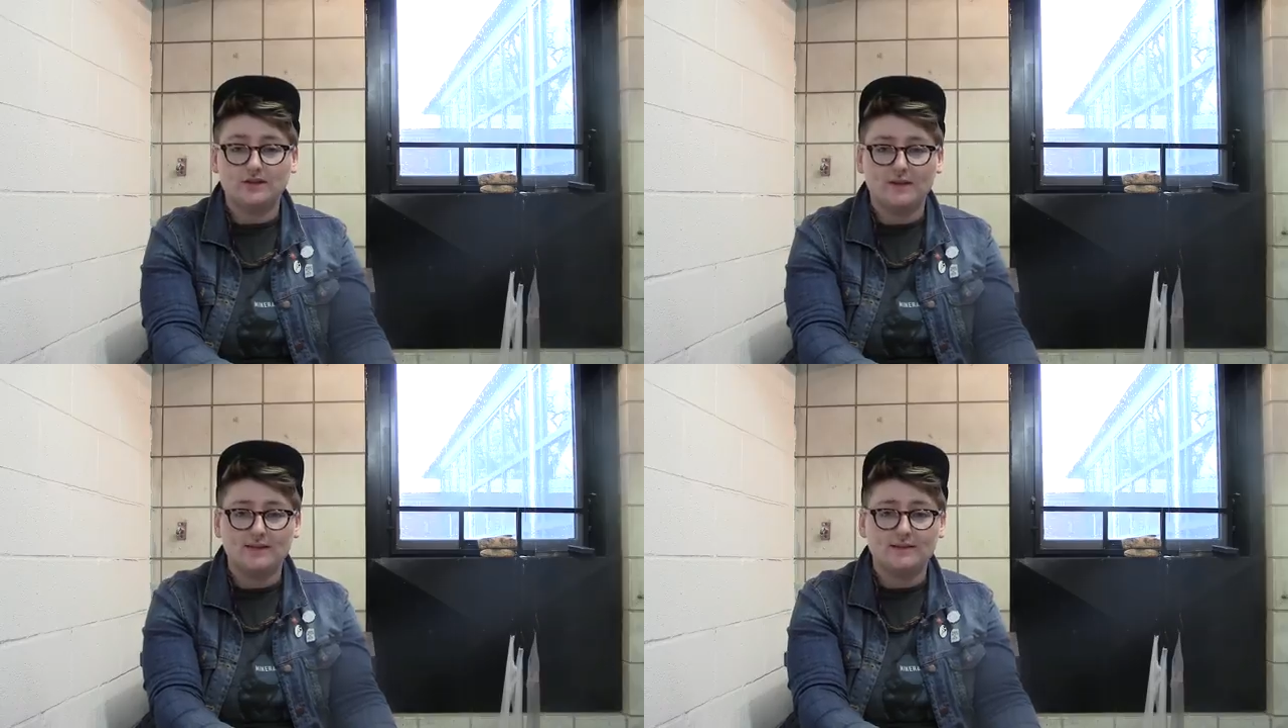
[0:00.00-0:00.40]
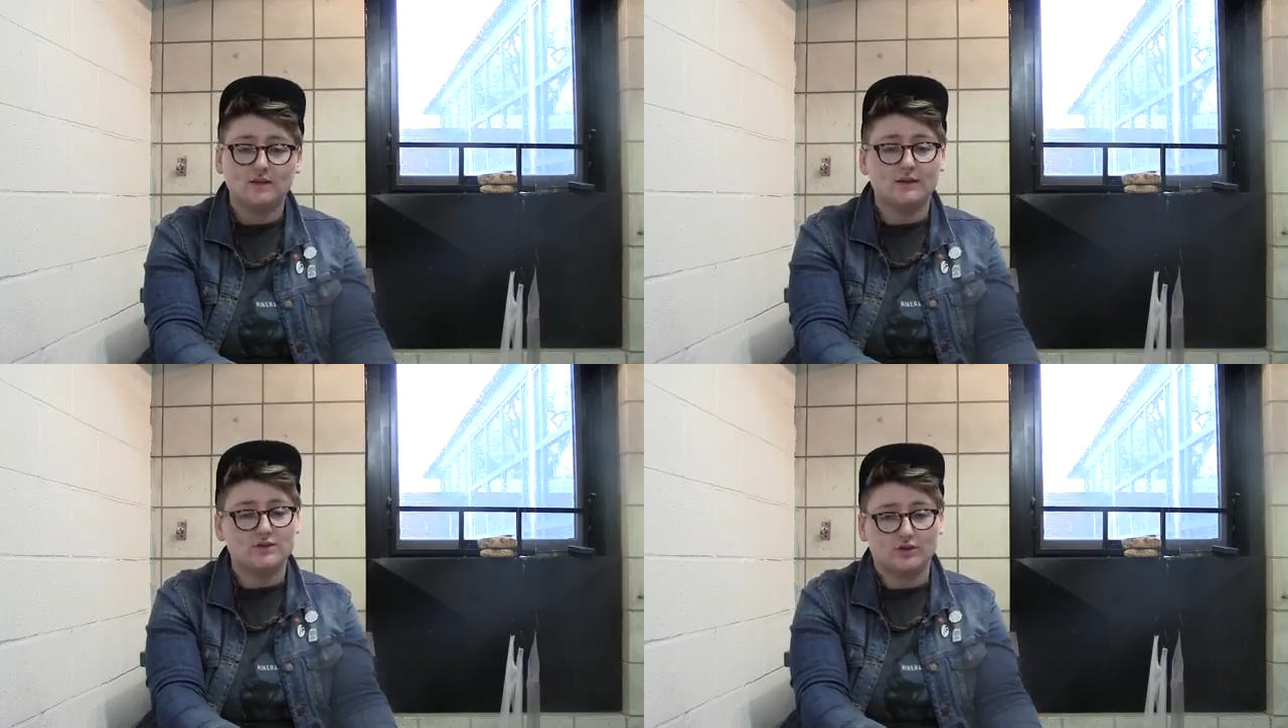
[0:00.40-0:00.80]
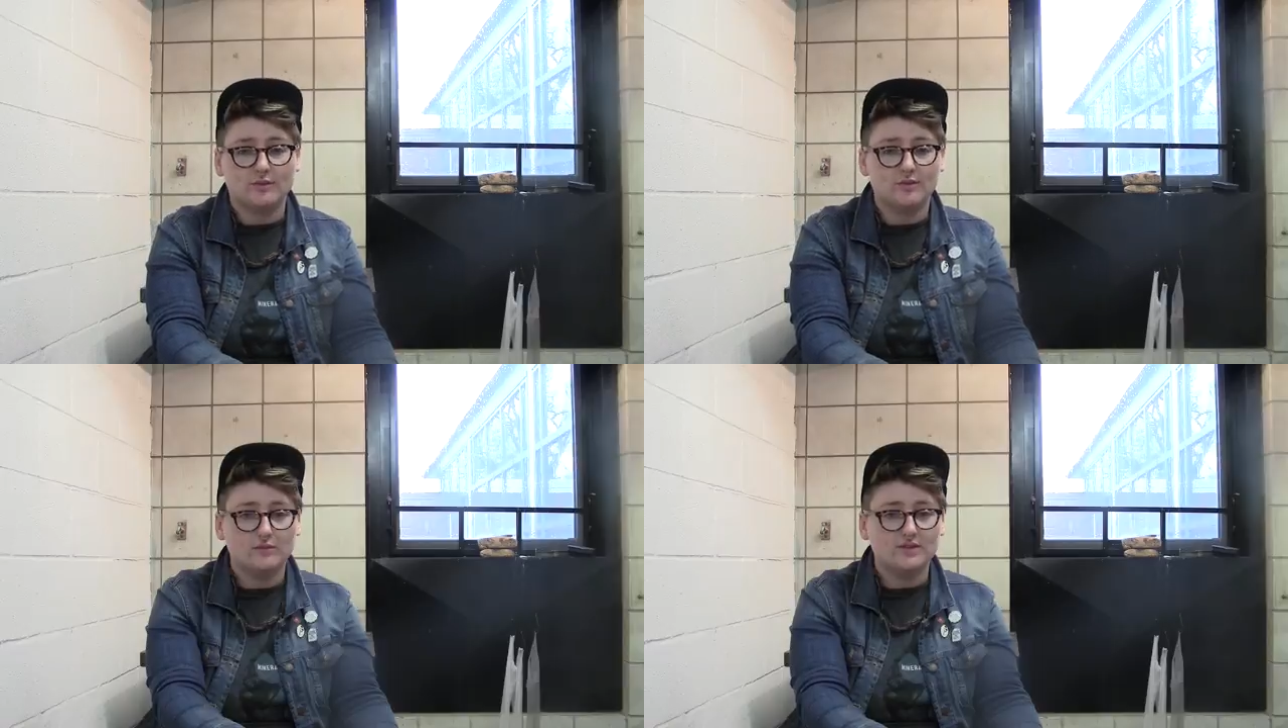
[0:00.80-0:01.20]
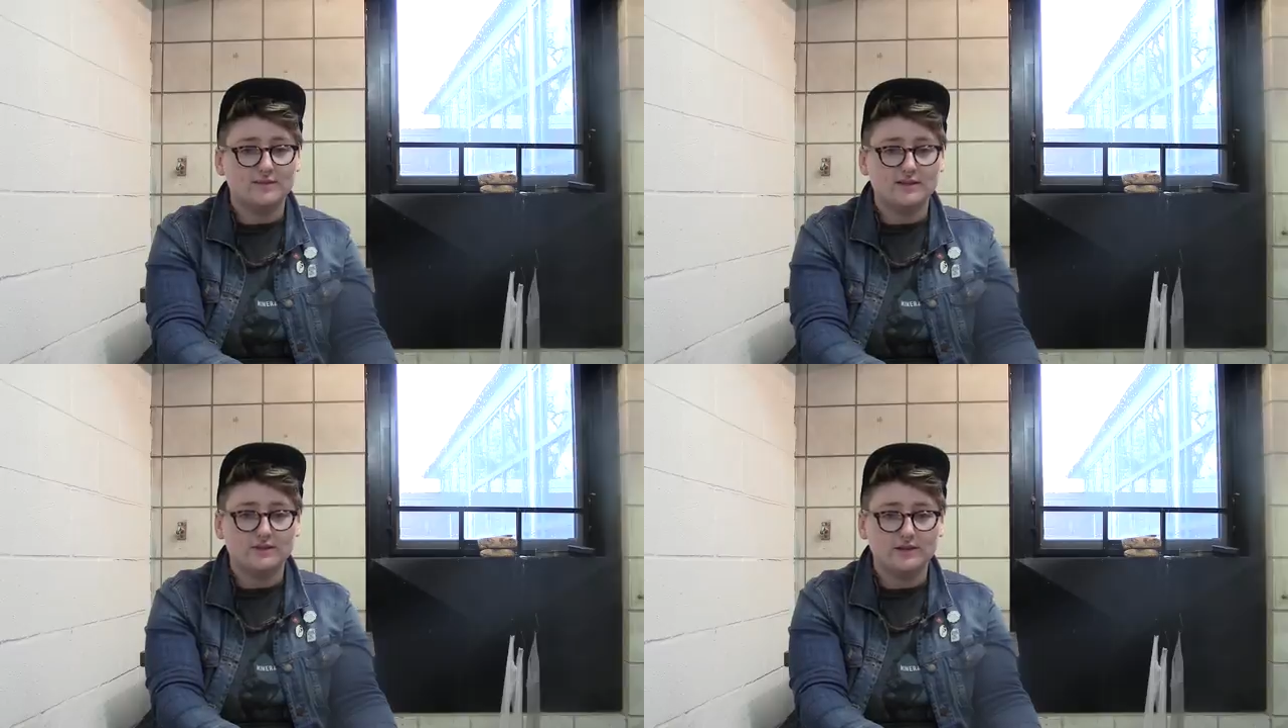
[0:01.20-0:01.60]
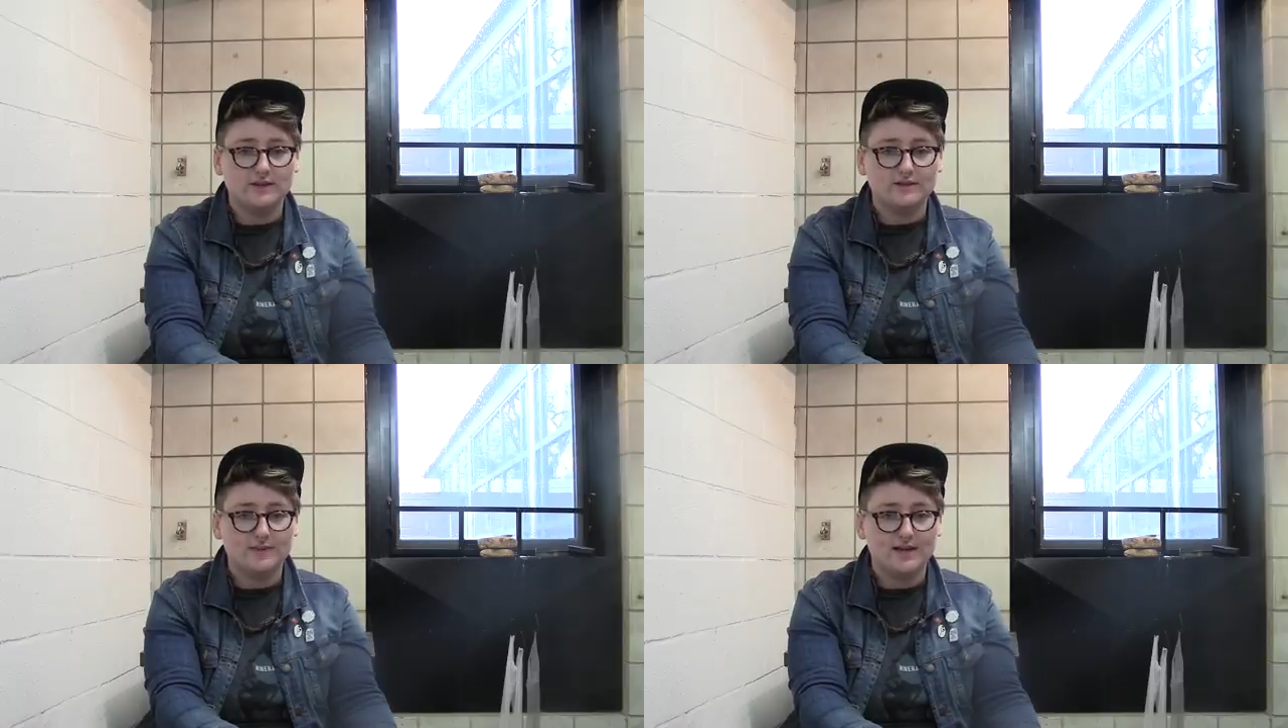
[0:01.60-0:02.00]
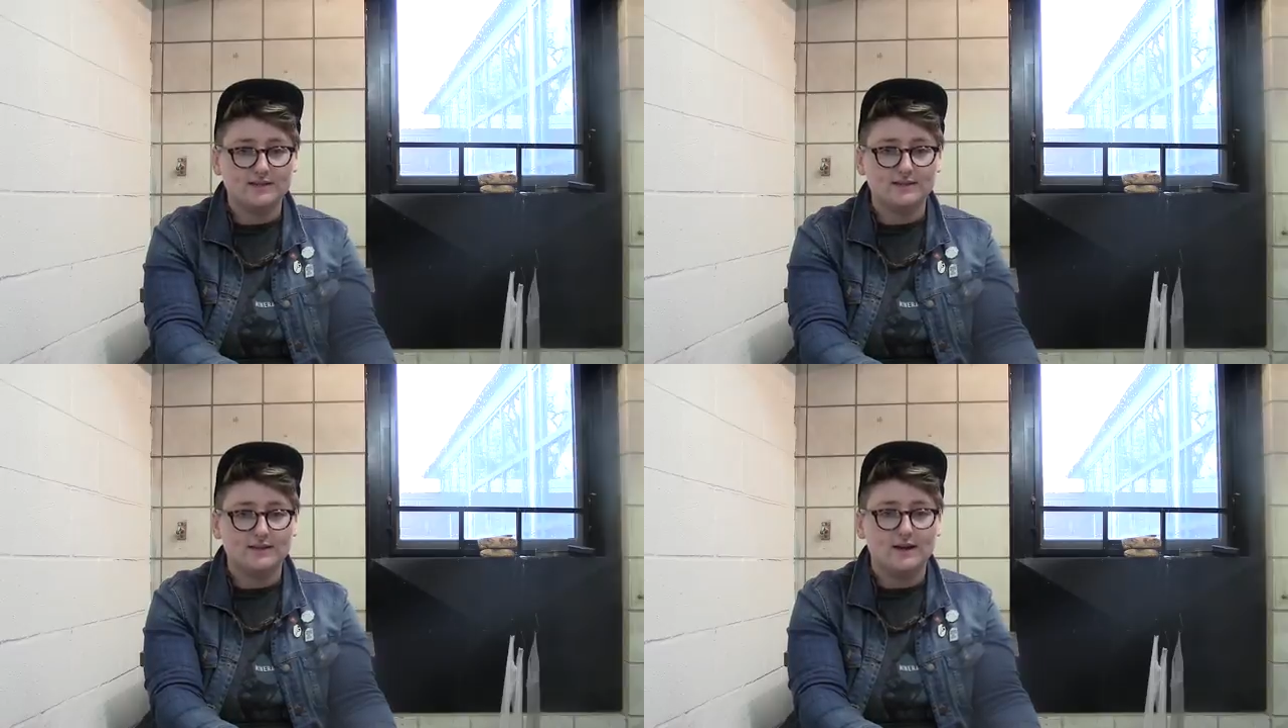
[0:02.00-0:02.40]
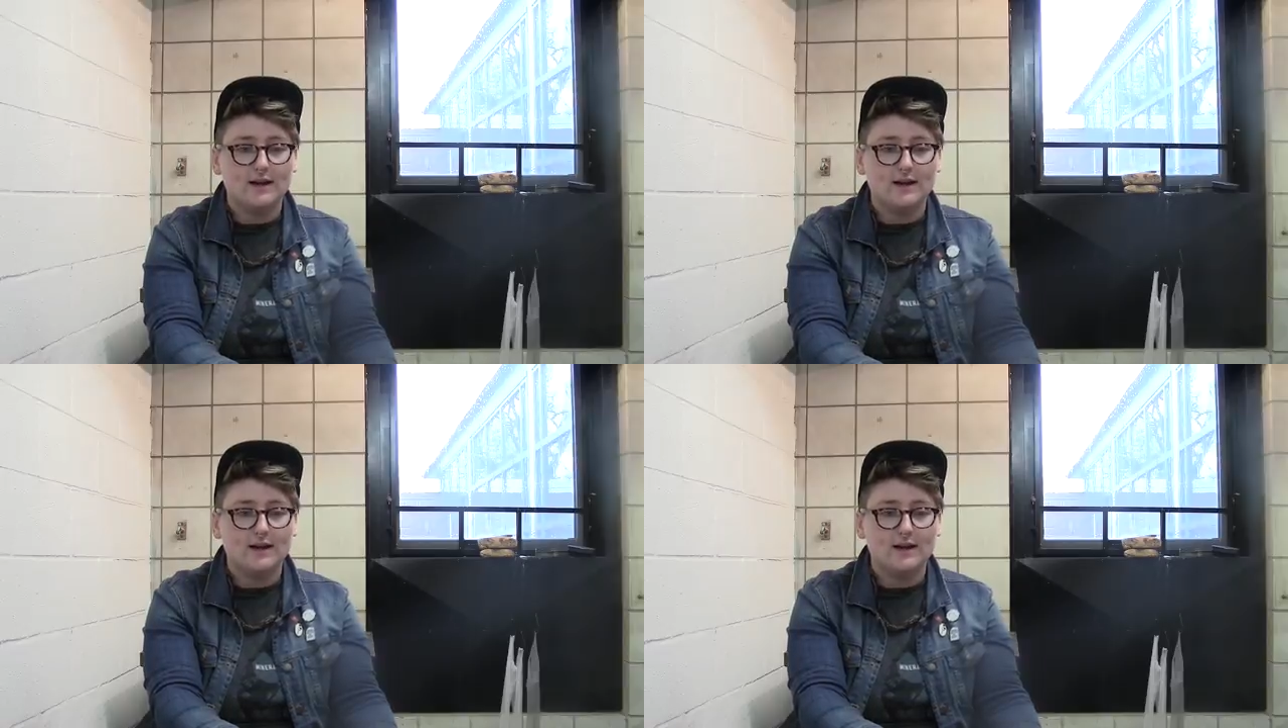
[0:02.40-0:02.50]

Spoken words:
space, so my dorm room is my studio space.